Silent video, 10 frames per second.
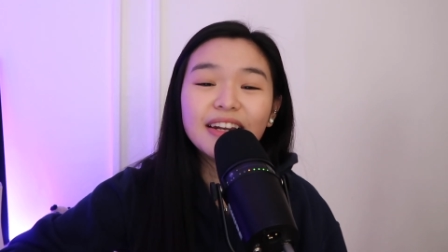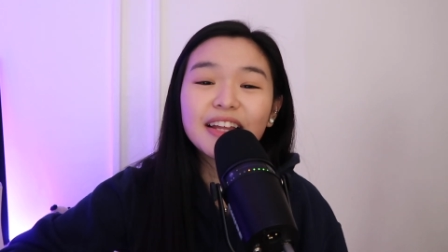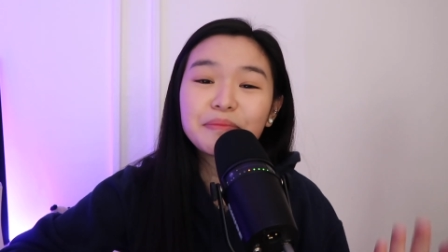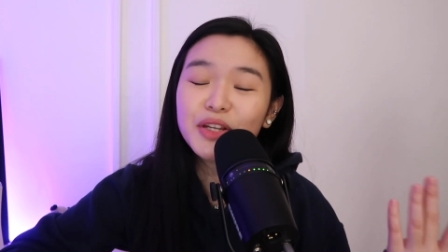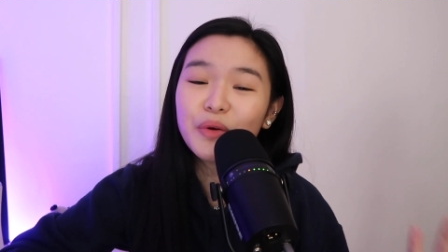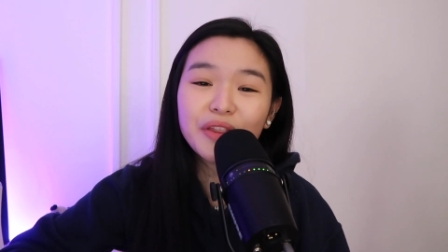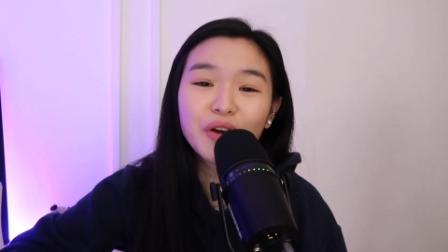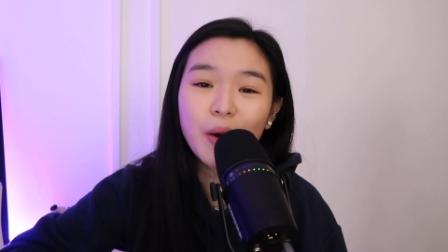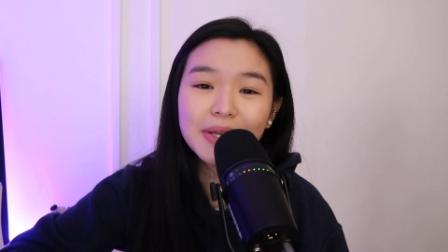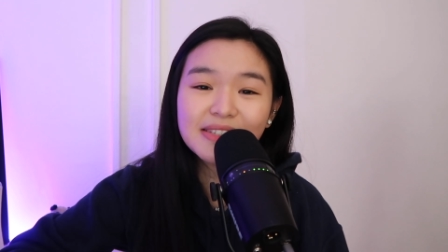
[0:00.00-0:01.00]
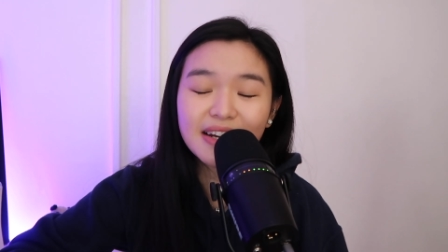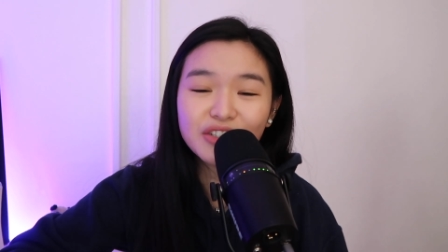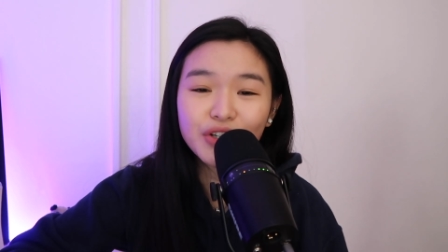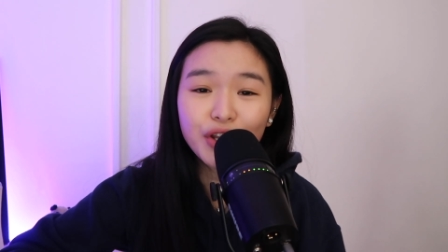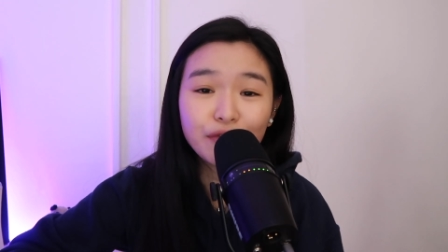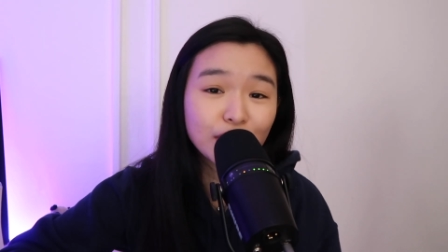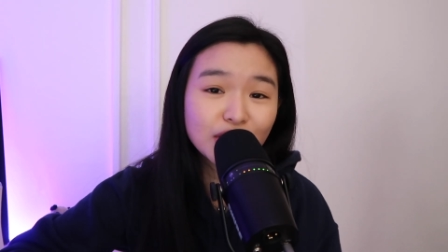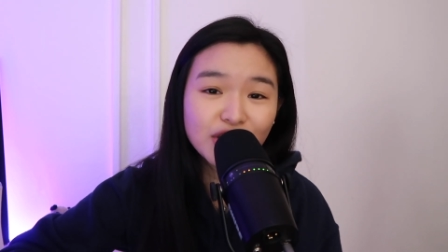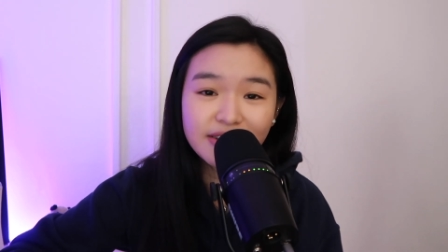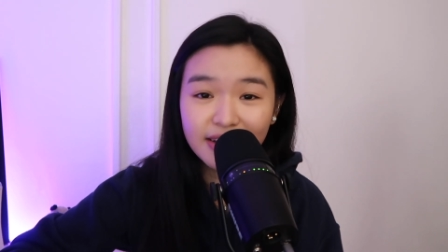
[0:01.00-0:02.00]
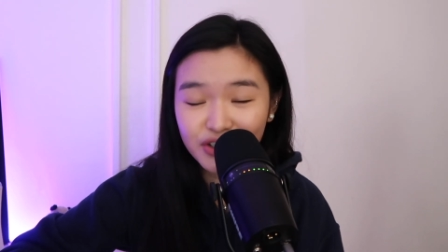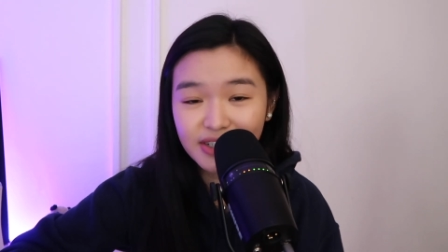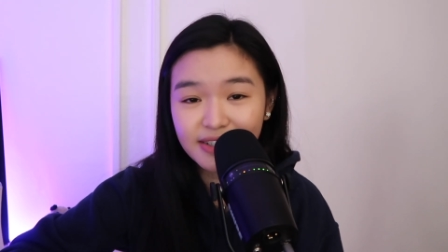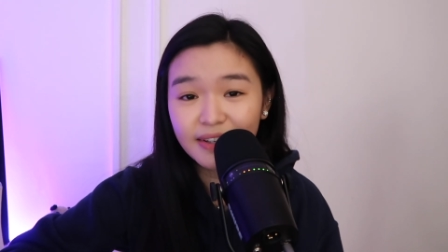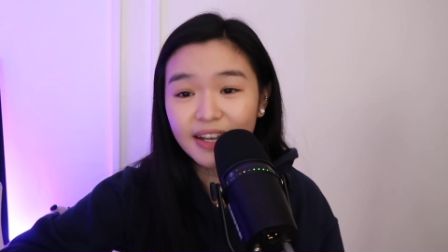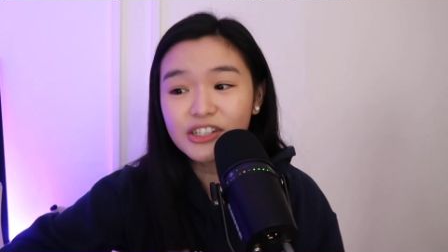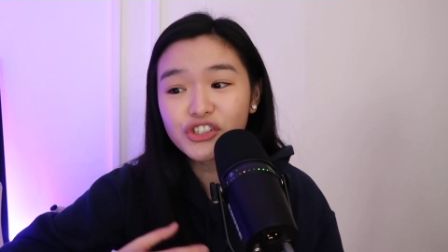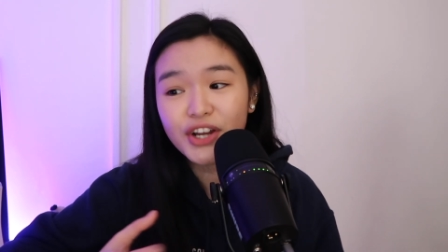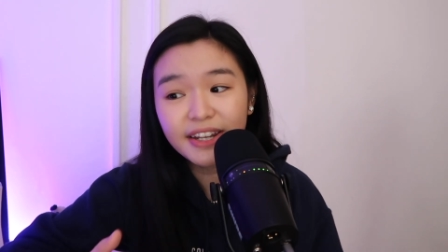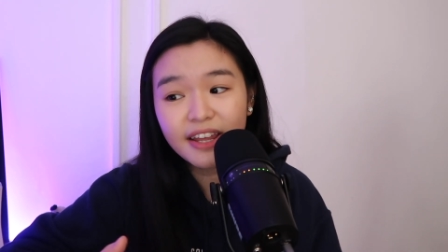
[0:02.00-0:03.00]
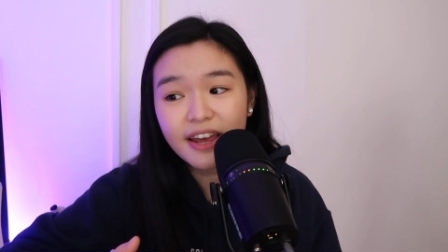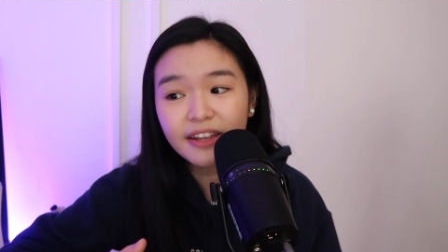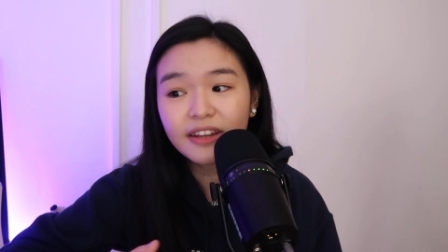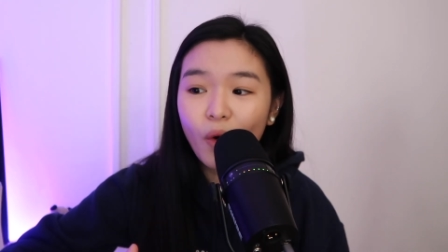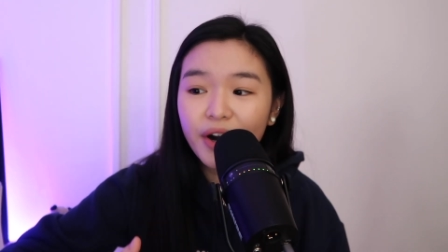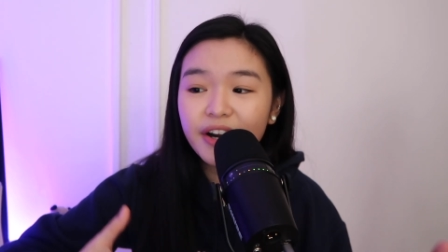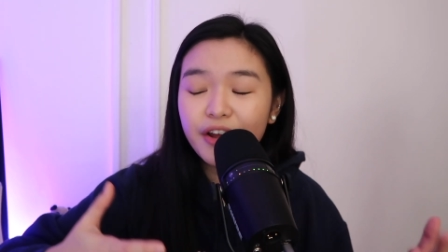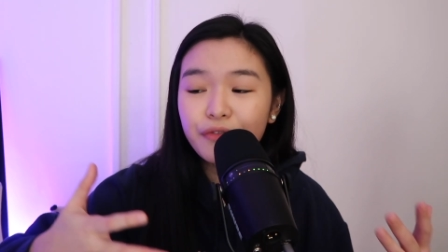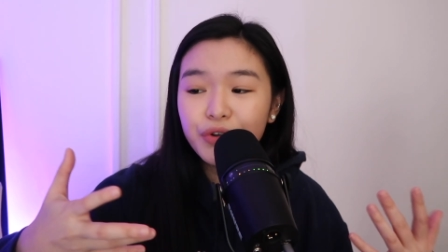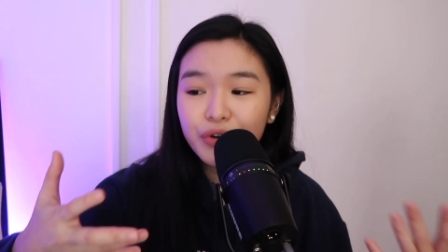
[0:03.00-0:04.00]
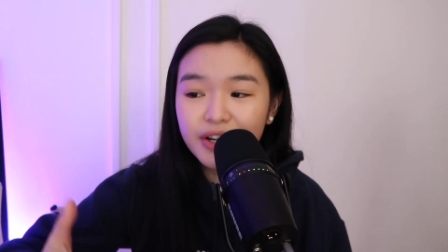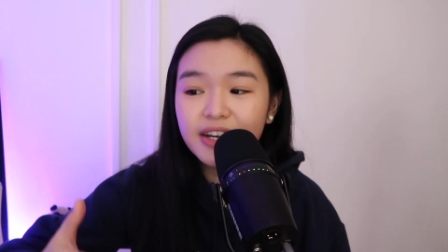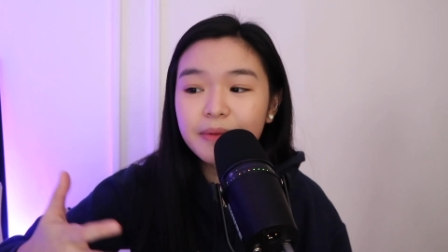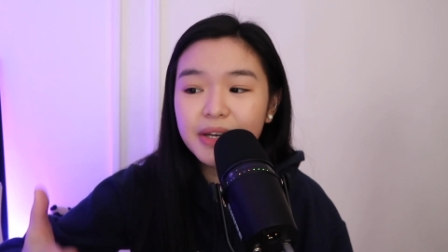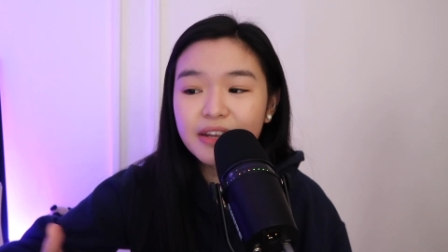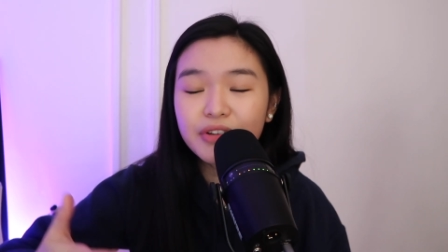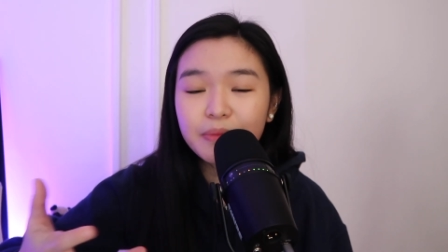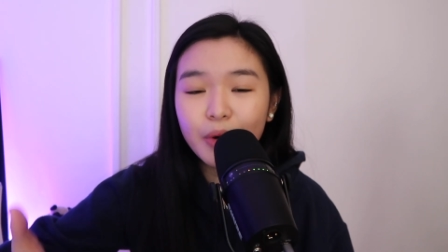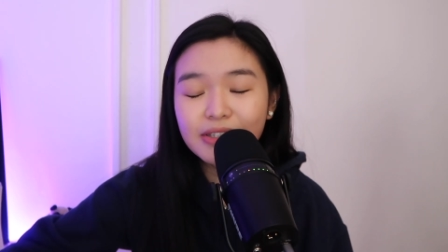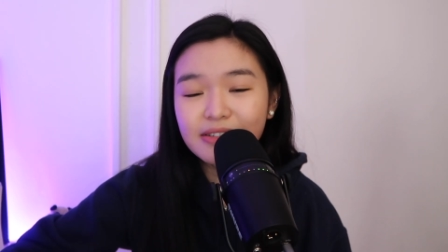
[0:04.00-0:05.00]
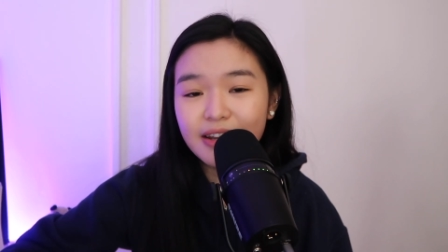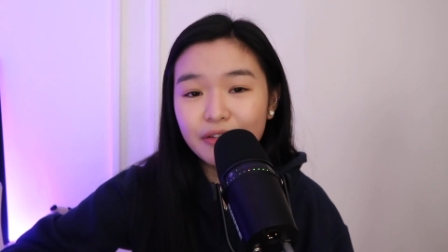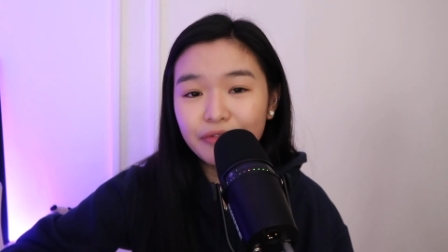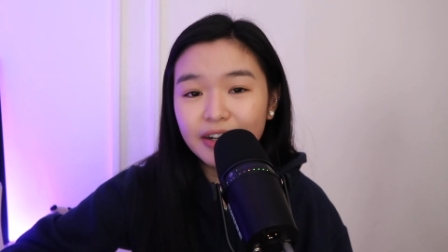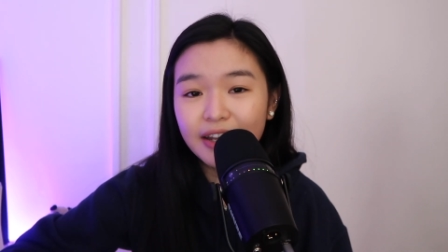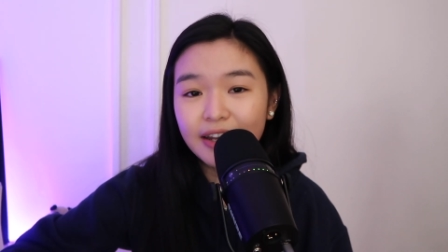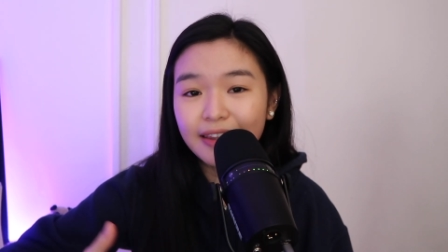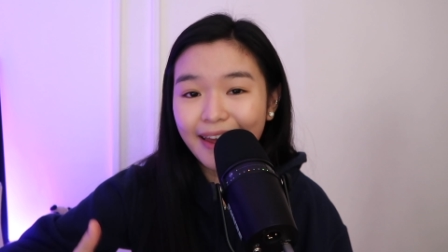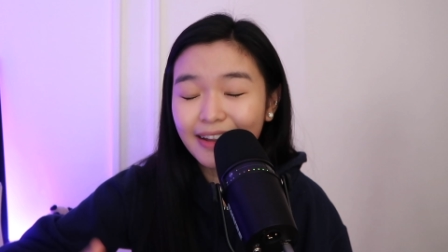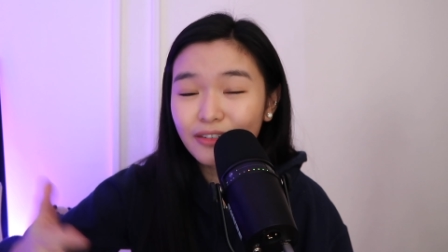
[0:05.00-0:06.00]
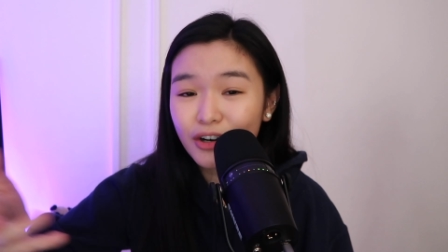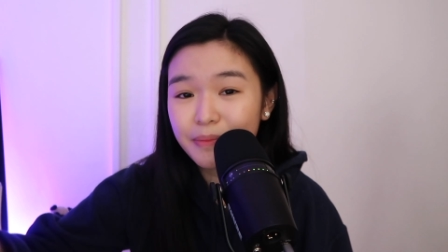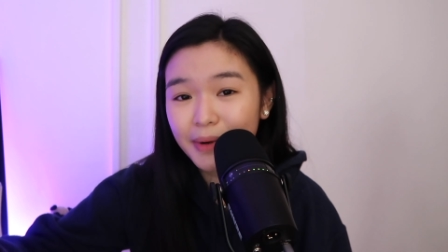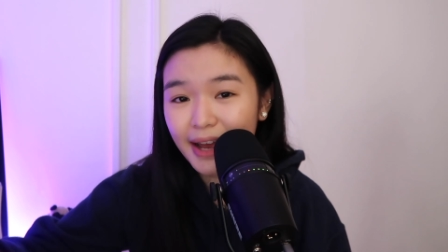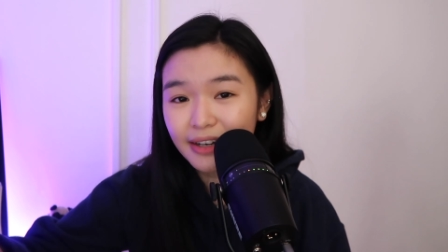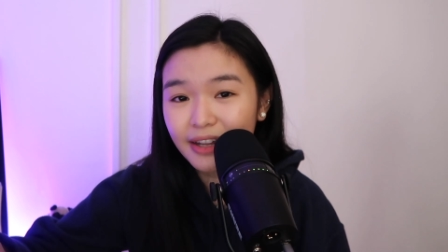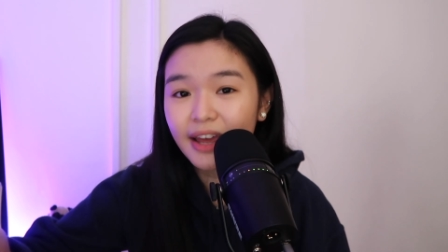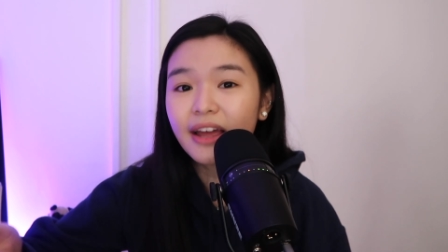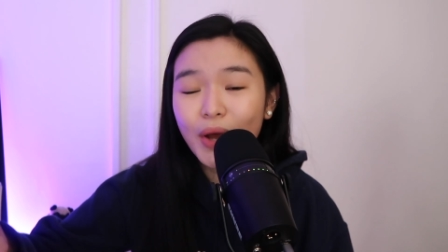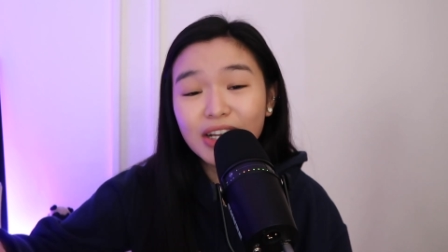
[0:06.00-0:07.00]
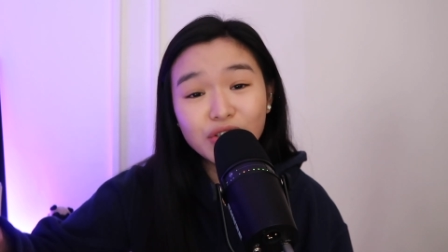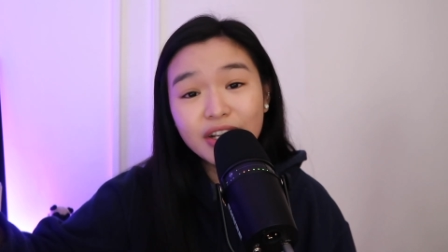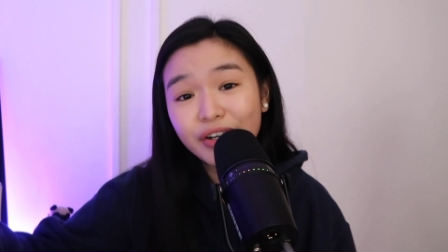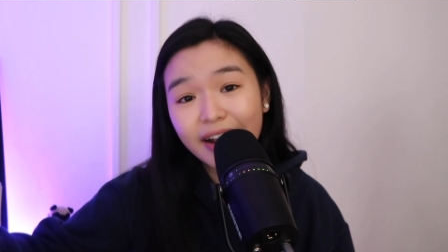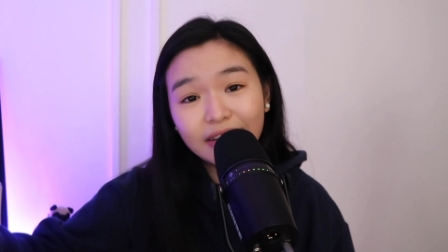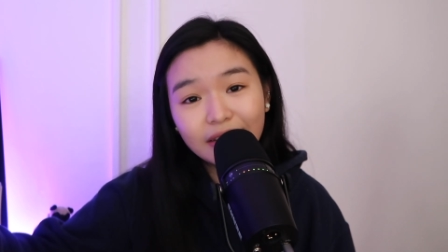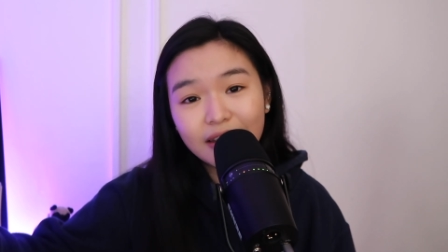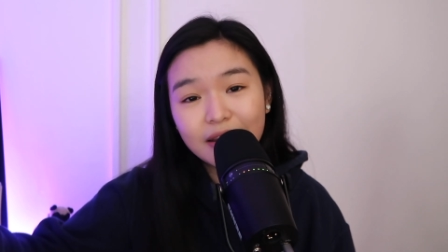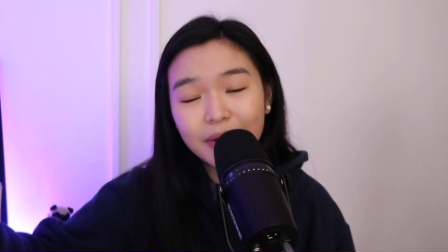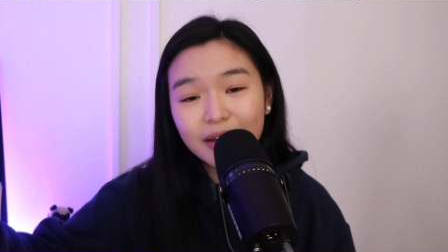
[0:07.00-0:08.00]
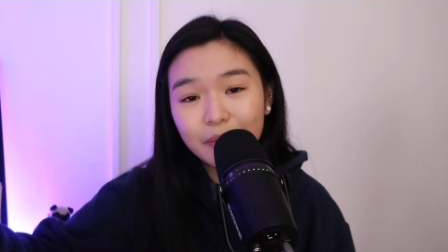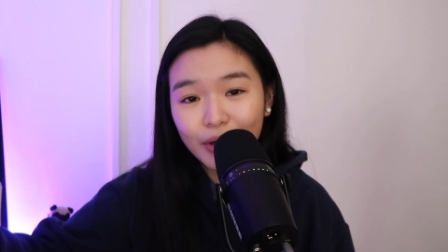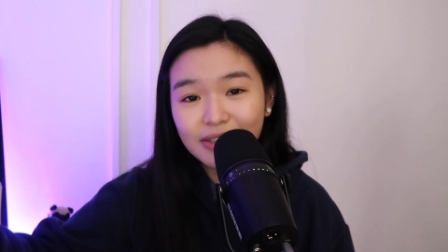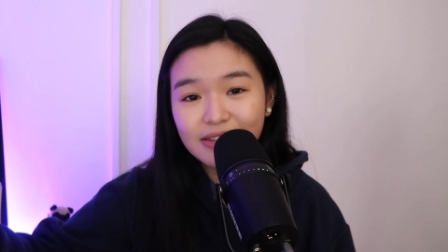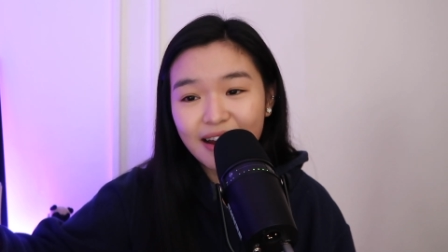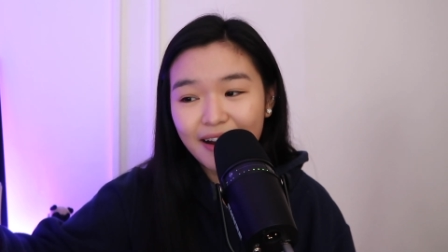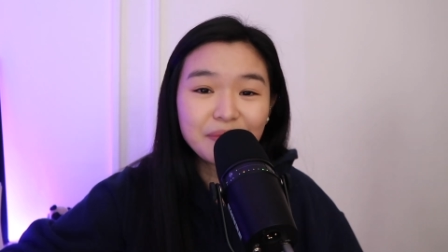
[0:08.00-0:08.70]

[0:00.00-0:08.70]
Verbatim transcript: Let me know in the comment section if you're just interested in trading it or if you really believe in Monsta Infinite and are planning to actually create a team in Monsta.